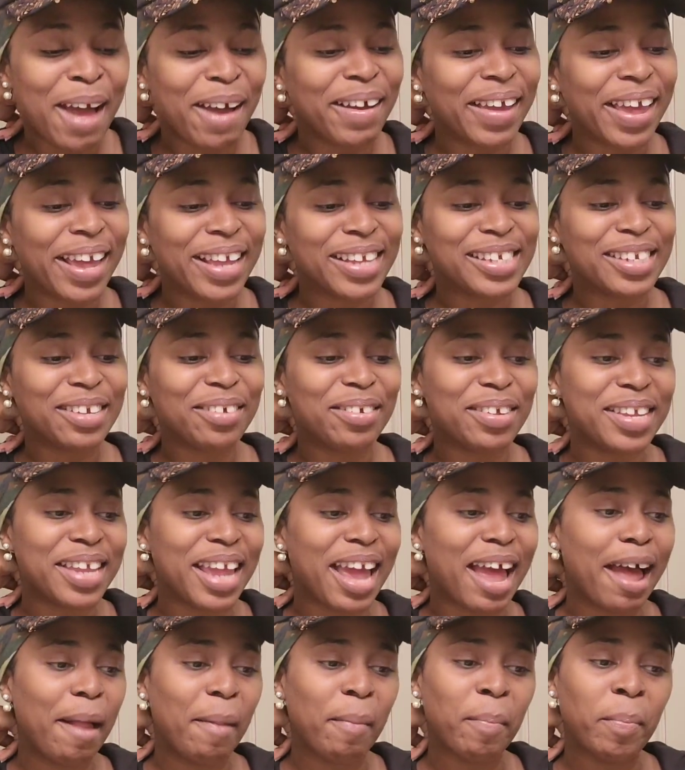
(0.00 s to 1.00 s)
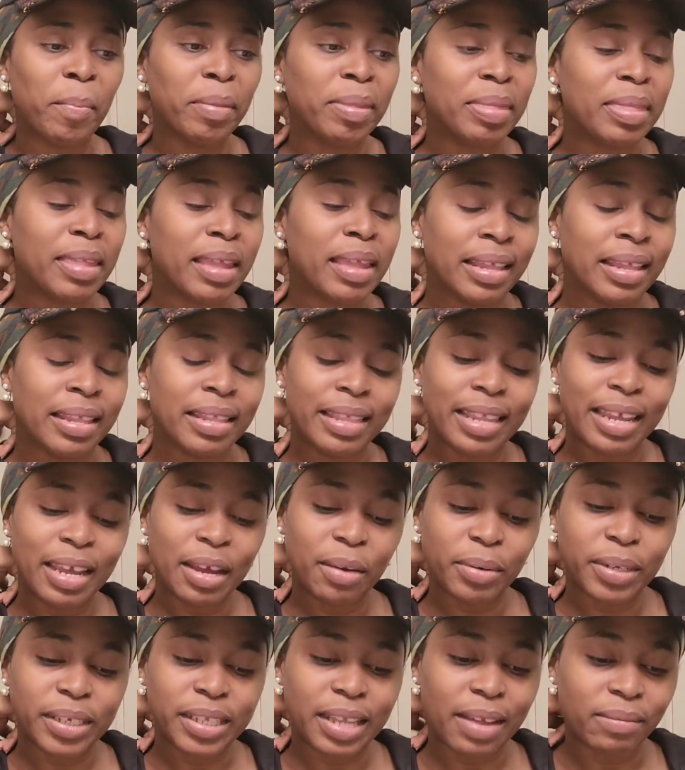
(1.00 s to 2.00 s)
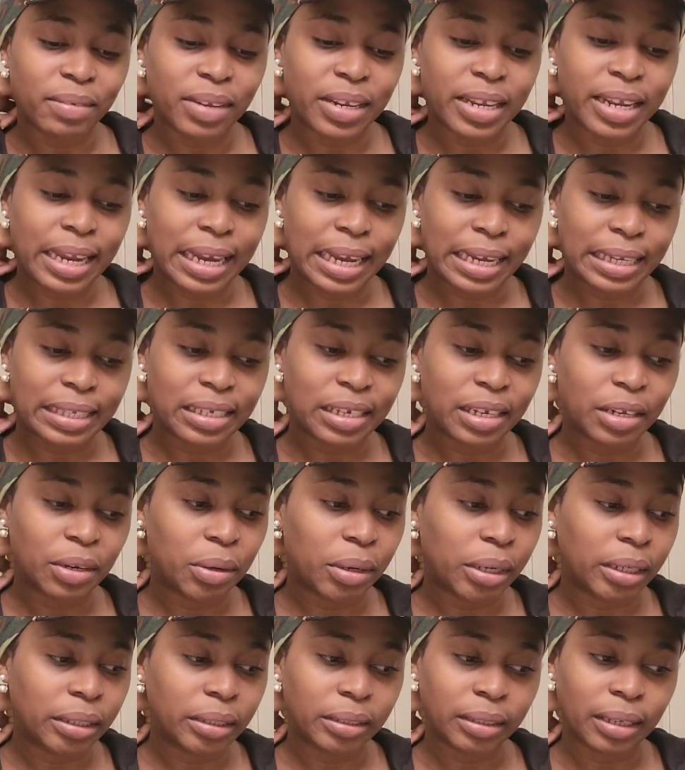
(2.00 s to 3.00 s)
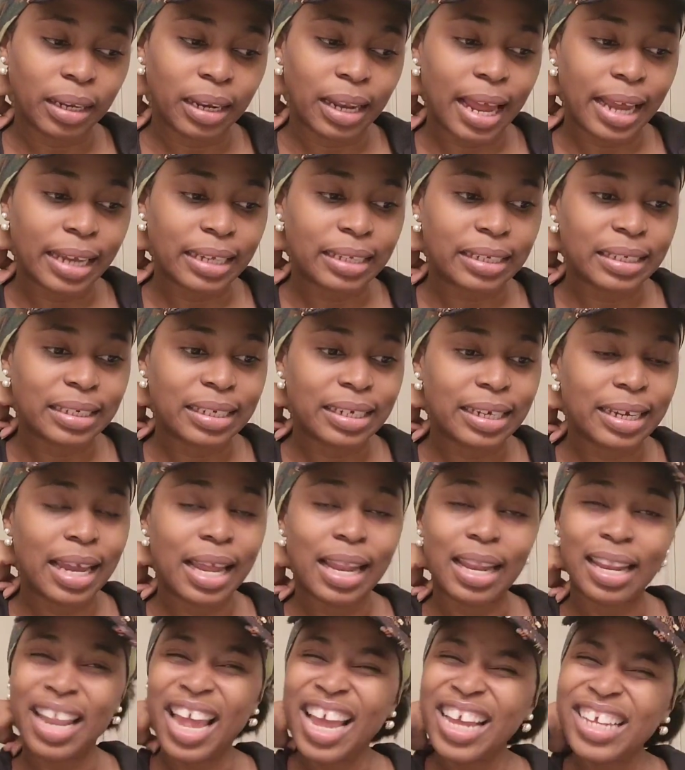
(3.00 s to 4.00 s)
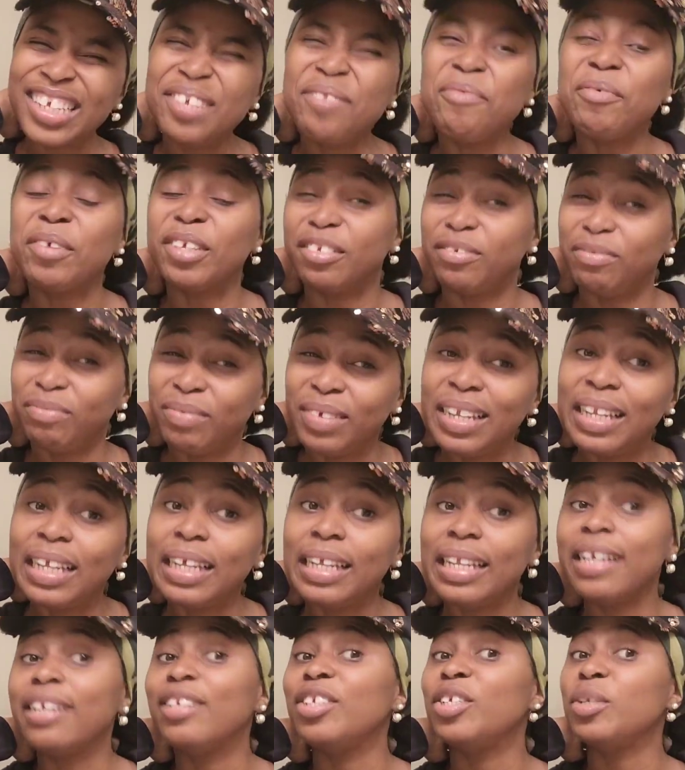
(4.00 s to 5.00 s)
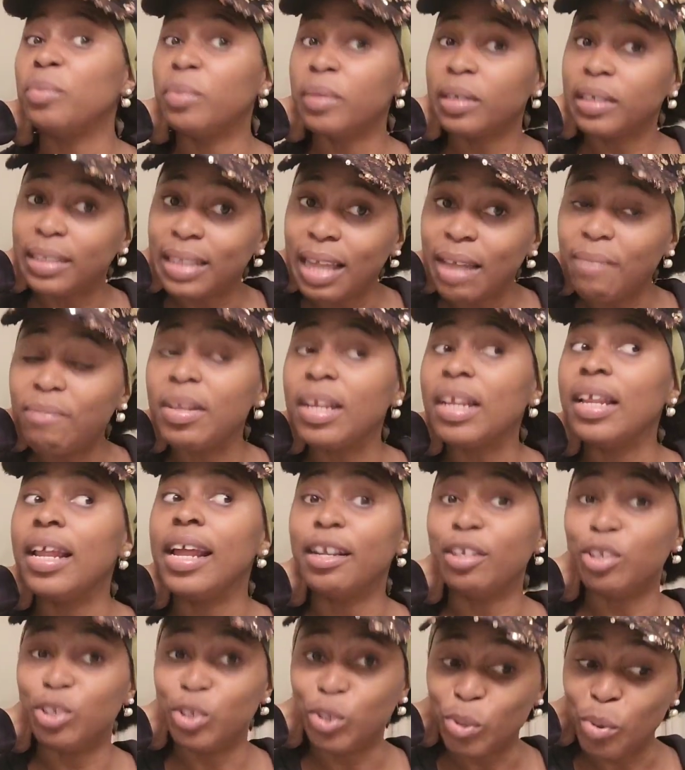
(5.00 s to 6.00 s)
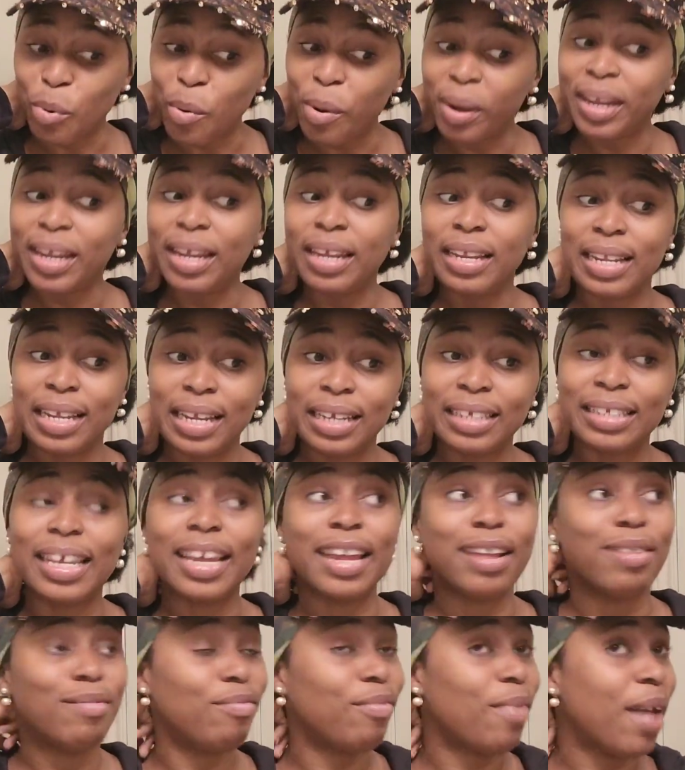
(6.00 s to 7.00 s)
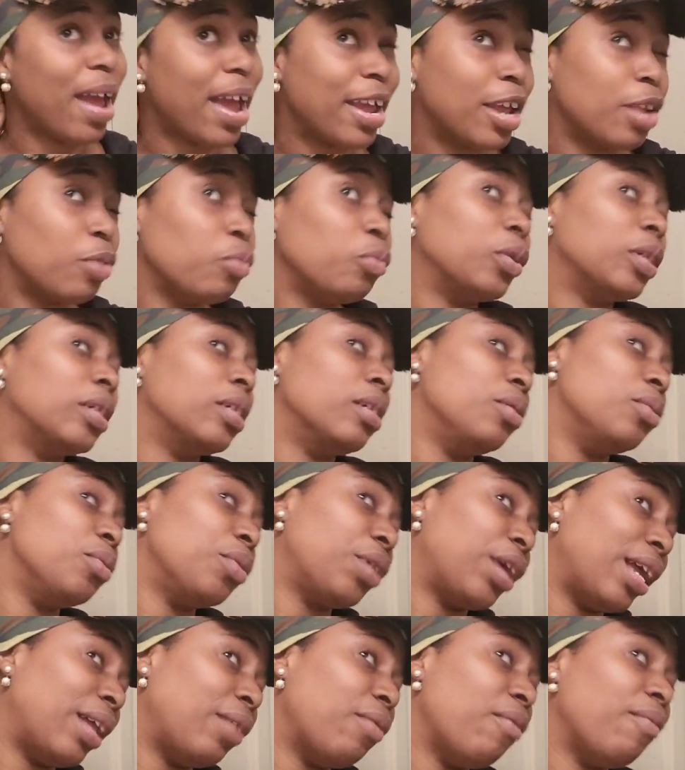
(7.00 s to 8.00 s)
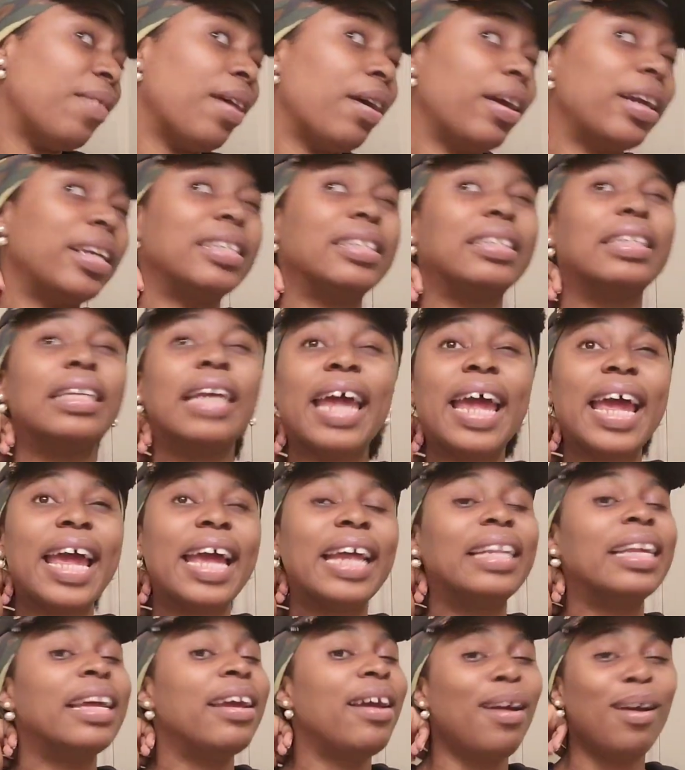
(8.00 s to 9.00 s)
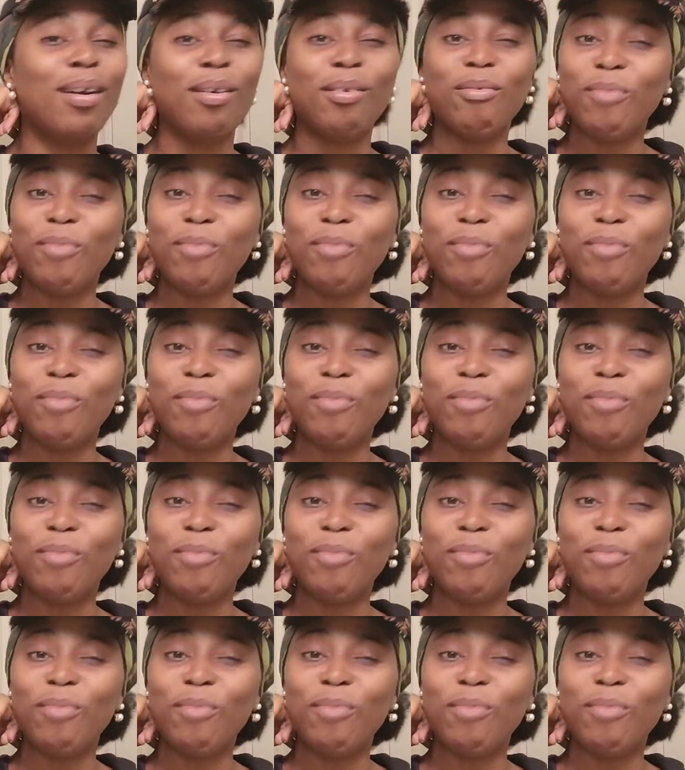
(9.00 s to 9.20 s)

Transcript: Okay, so yeah, Nick was definitely hitting on Lexi, and Lexi was feeling it. She was definitely enjoying it, and Ryan was looking over his head.